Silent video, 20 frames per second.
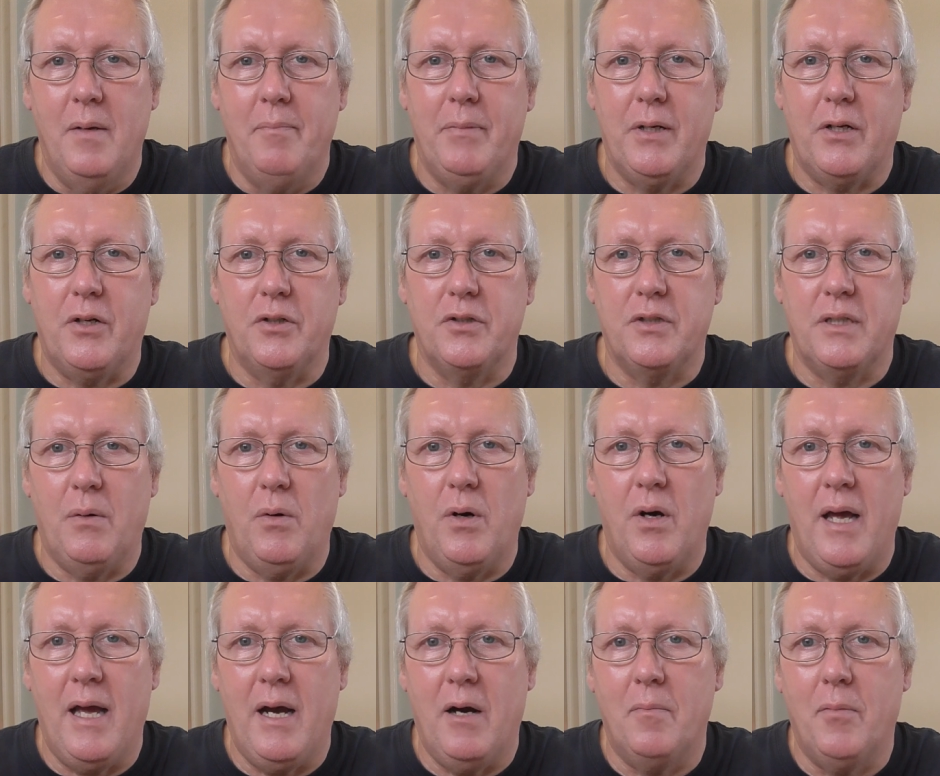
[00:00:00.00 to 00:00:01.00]
because they
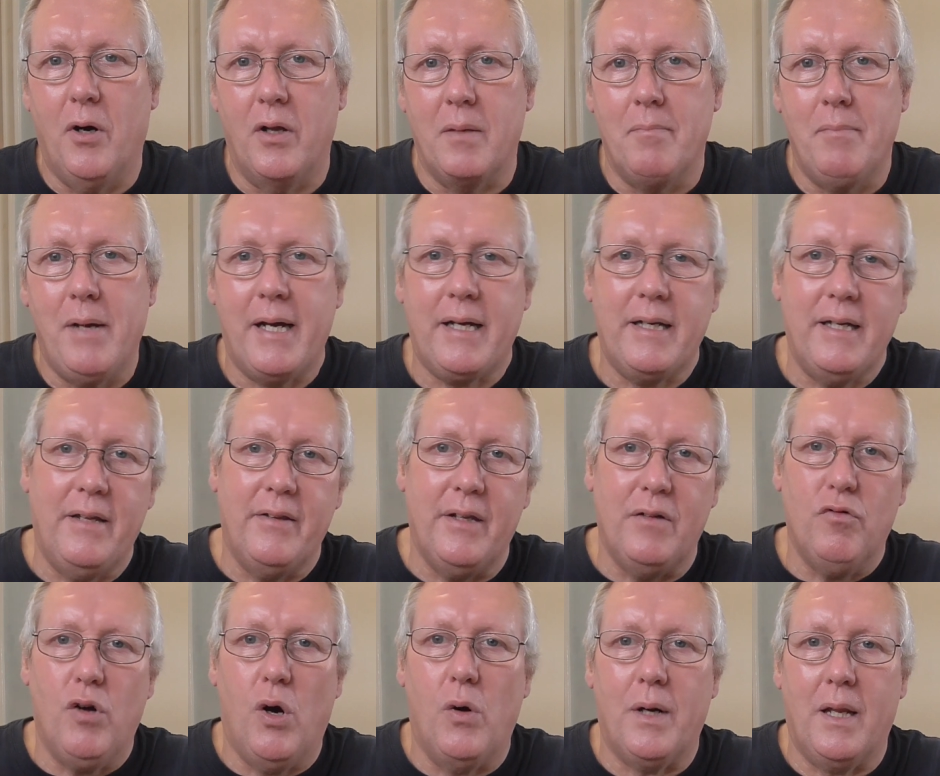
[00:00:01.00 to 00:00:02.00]
weren't held by the magnet and they
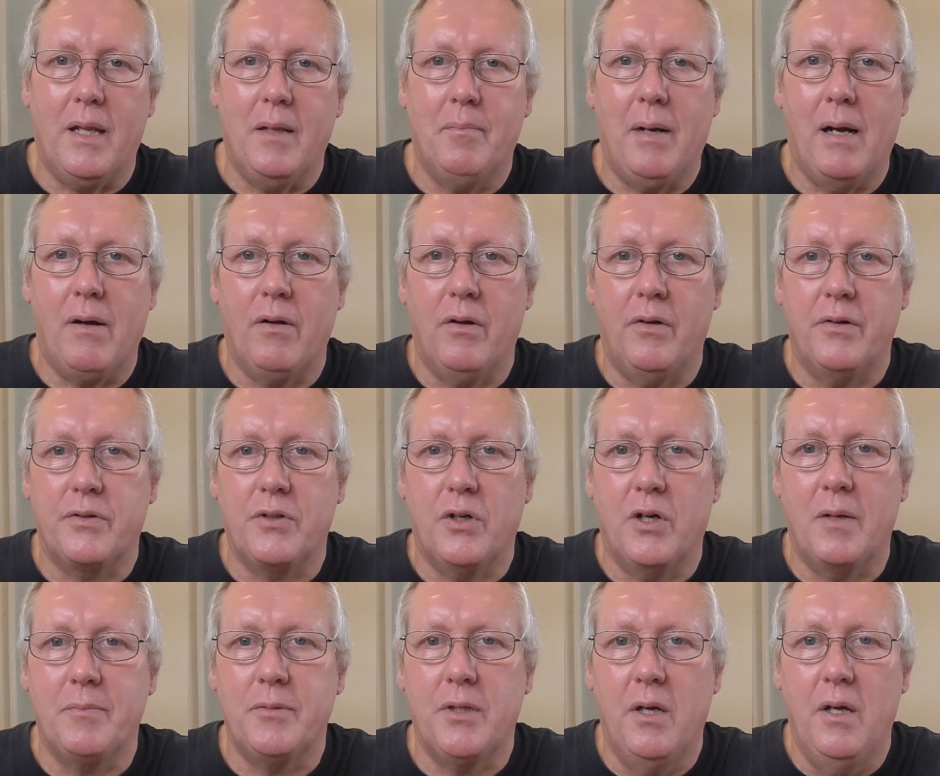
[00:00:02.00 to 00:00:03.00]
rolled out the barrel a lot of
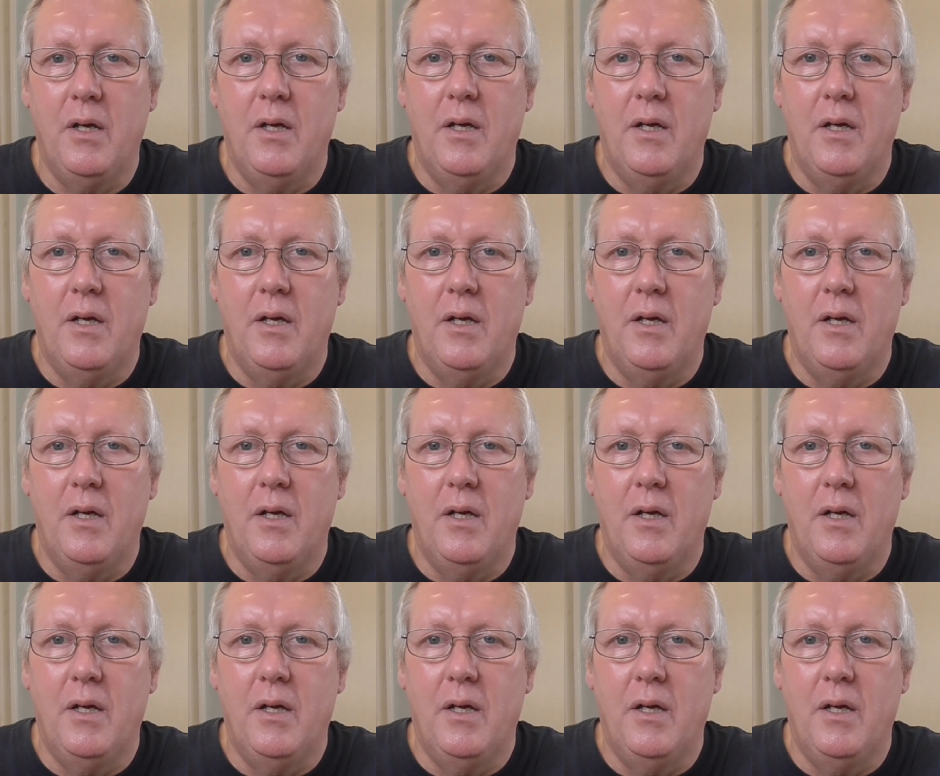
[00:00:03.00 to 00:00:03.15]
times.